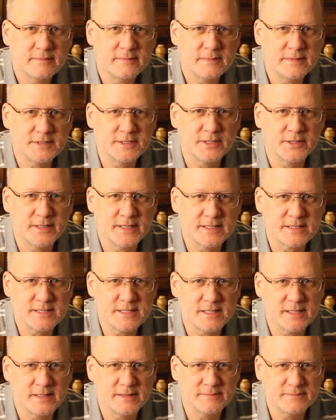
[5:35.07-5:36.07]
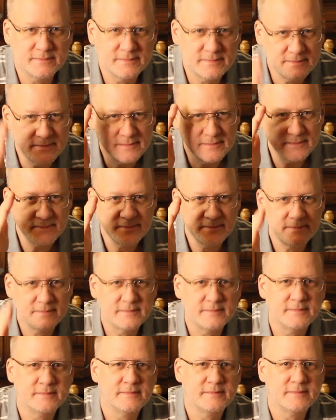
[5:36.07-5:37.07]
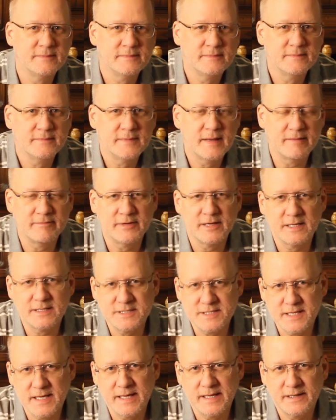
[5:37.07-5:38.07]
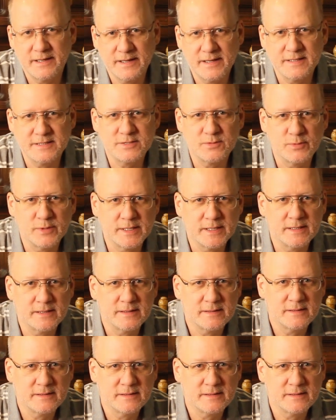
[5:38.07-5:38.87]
Until next time, have a nice day and a nice week.